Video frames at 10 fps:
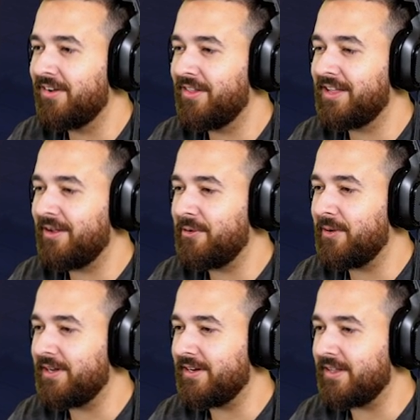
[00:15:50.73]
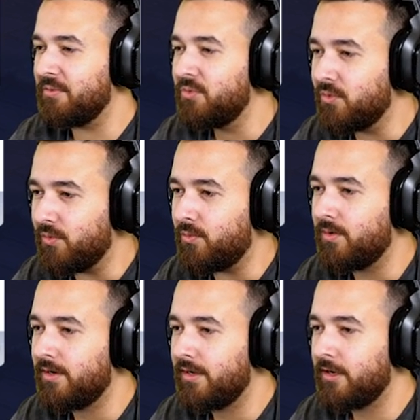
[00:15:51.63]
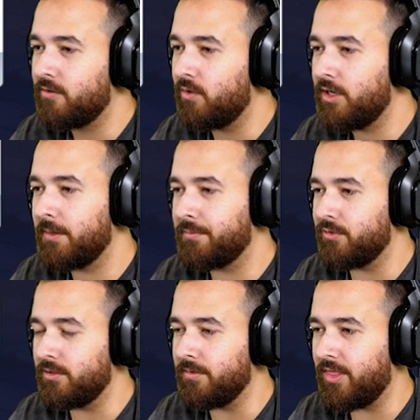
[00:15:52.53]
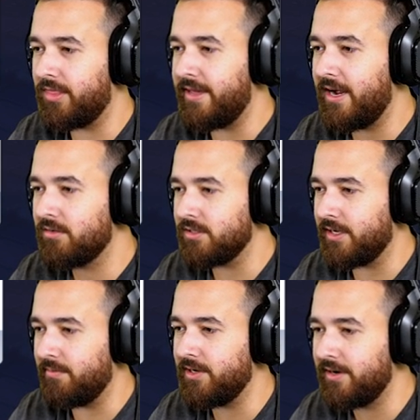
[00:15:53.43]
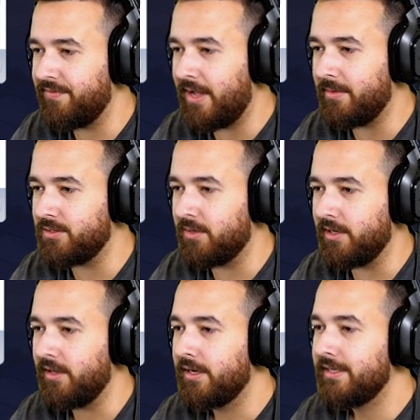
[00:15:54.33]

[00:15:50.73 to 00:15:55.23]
nothing get you any. Ooh, Rocket Broom, a thousand. Okay, we don't have that much money.